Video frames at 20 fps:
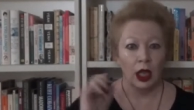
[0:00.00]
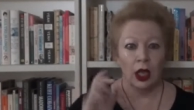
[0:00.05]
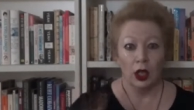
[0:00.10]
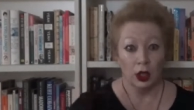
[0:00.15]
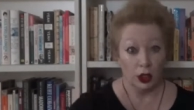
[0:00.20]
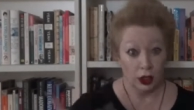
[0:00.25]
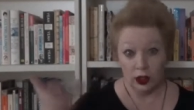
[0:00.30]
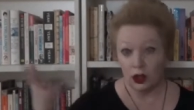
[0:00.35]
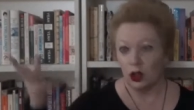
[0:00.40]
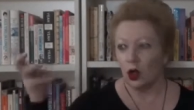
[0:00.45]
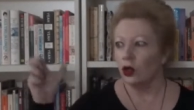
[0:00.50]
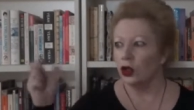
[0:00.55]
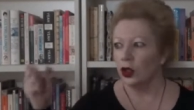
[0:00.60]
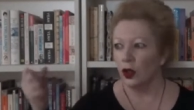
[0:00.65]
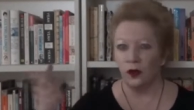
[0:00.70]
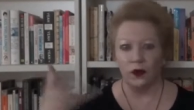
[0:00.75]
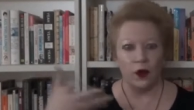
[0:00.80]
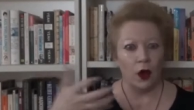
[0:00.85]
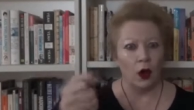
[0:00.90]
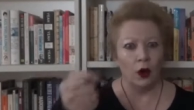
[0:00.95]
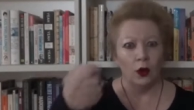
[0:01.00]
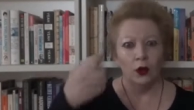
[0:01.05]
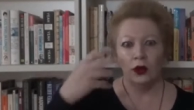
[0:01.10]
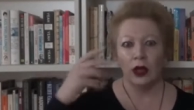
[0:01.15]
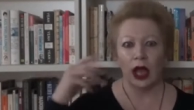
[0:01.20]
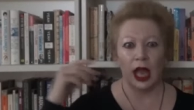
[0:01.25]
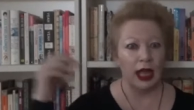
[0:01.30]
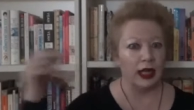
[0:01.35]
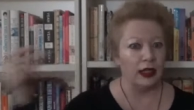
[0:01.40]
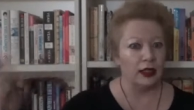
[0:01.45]
it's on your phone
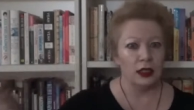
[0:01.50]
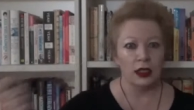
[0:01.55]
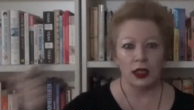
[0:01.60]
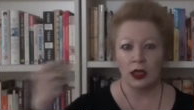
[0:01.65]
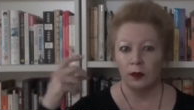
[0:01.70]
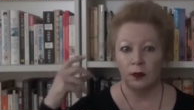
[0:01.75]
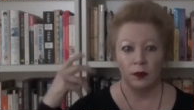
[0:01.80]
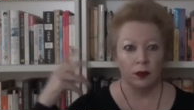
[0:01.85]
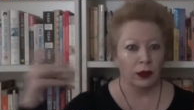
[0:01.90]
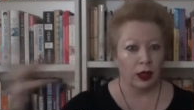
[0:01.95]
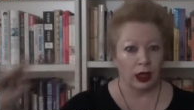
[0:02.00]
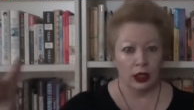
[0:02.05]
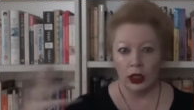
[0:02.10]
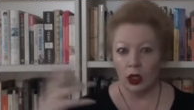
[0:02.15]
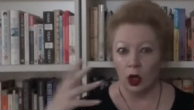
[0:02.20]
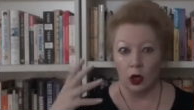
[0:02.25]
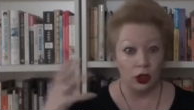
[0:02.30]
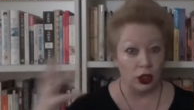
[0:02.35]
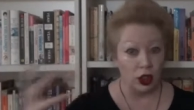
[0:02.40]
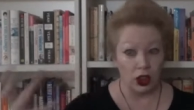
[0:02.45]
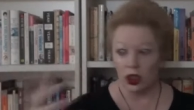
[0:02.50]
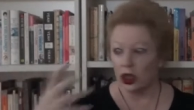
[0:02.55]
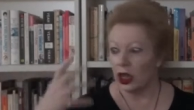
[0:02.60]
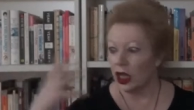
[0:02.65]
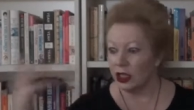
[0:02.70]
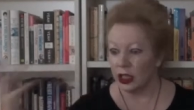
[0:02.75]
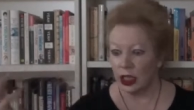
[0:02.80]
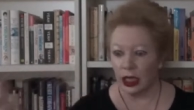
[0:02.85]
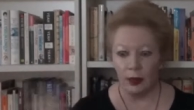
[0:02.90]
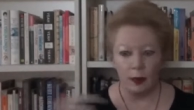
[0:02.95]
and you know, just
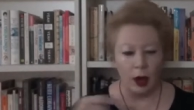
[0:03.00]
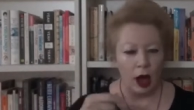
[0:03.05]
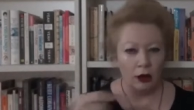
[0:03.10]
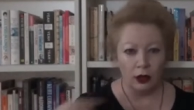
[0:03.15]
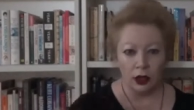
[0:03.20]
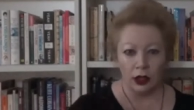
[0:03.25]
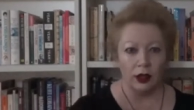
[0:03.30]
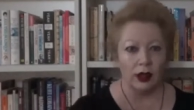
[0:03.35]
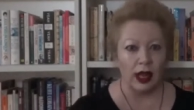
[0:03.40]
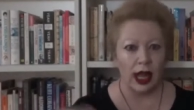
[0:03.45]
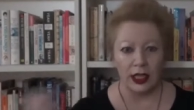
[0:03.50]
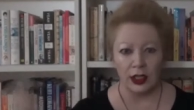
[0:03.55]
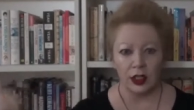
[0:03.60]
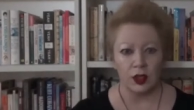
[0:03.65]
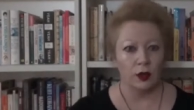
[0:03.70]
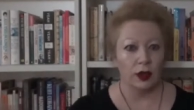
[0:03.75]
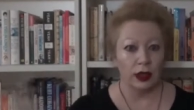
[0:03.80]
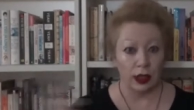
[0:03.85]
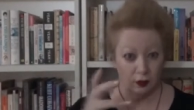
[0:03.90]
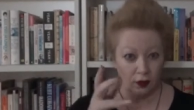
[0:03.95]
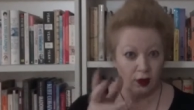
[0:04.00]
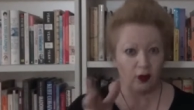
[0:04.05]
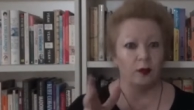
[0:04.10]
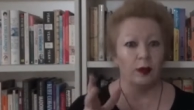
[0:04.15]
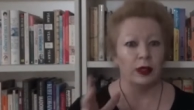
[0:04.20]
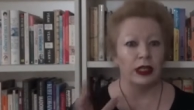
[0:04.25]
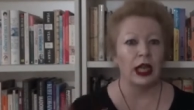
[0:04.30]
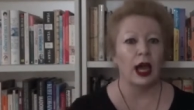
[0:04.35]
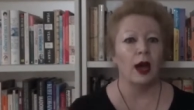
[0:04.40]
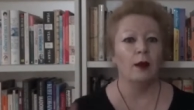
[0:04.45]
there's an email and I'll answer it, if you've
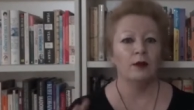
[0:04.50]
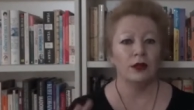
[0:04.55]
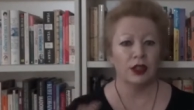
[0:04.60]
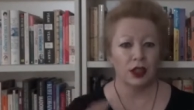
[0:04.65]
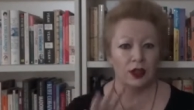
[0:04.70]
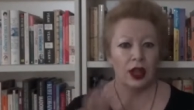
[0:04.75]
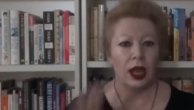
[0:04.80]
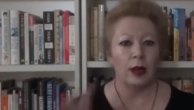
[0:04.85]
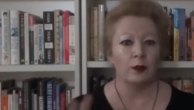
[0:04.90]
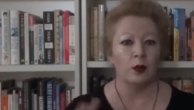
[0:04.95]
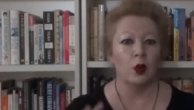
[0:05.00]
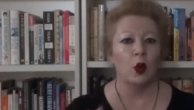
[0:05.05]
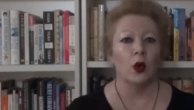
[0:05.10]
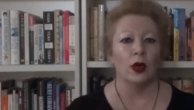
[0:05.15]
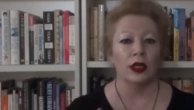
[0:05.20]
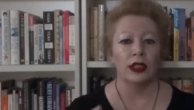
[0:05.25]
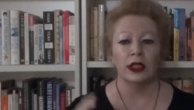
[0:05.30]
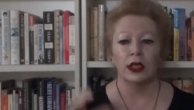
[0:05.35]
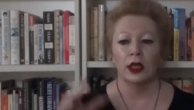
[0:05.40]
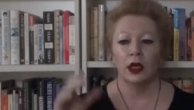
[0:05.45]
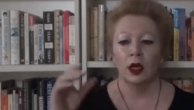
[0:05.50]
become to that point,